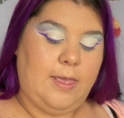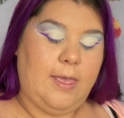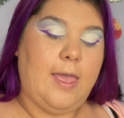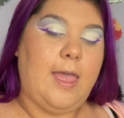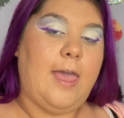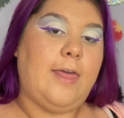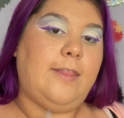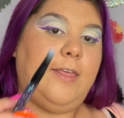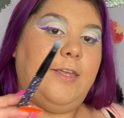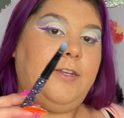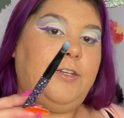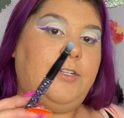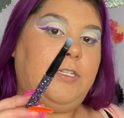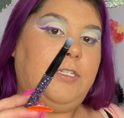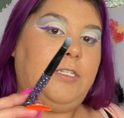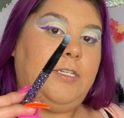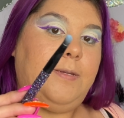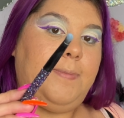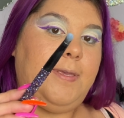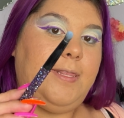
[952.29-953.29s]
and then
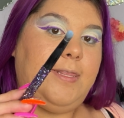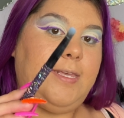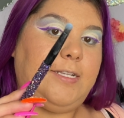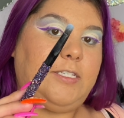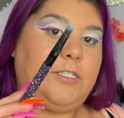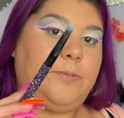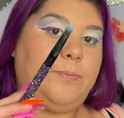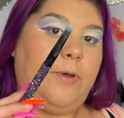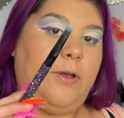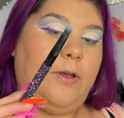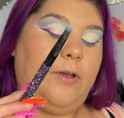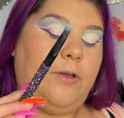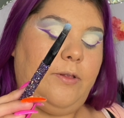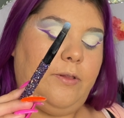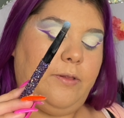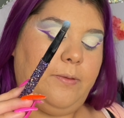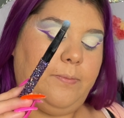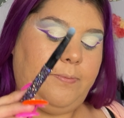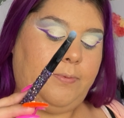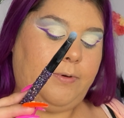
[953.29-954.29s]
just dipping that
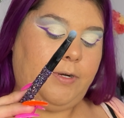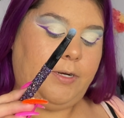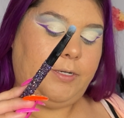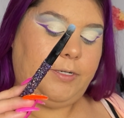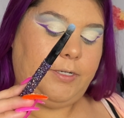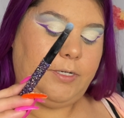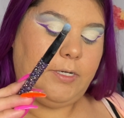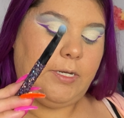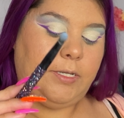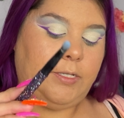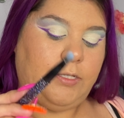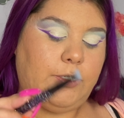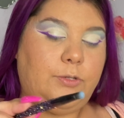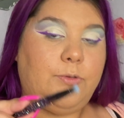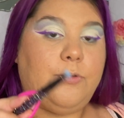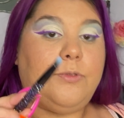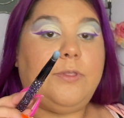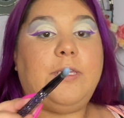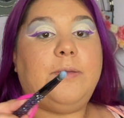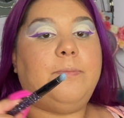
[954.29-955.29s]
small brush
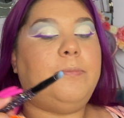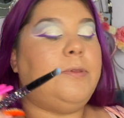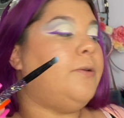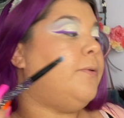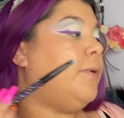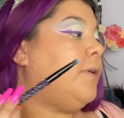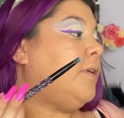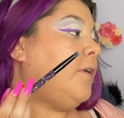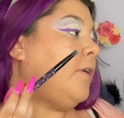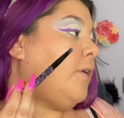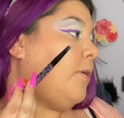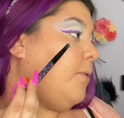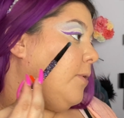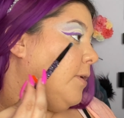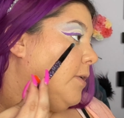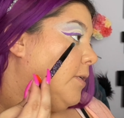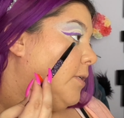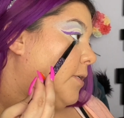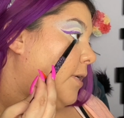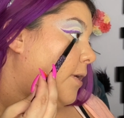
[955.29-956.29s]
into the blue and
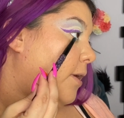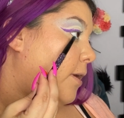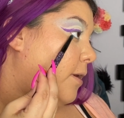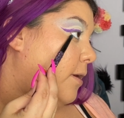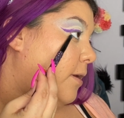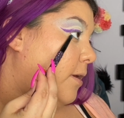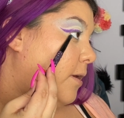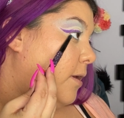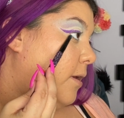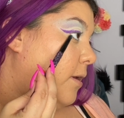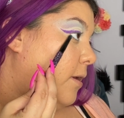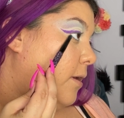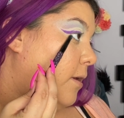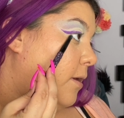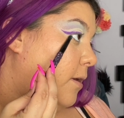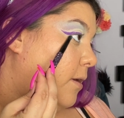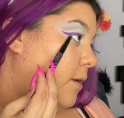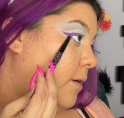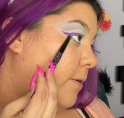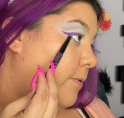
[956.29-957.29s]
turquoise shade
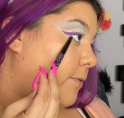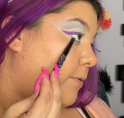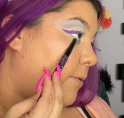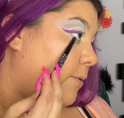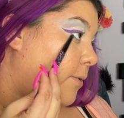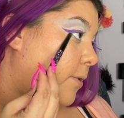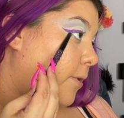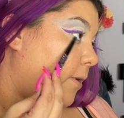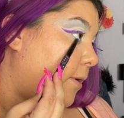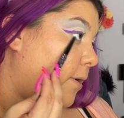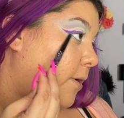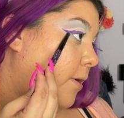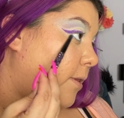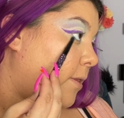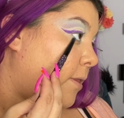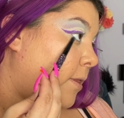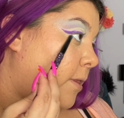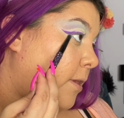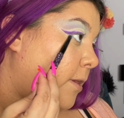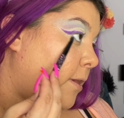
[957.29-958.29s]
for
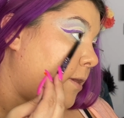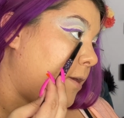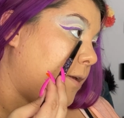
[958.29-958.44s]
the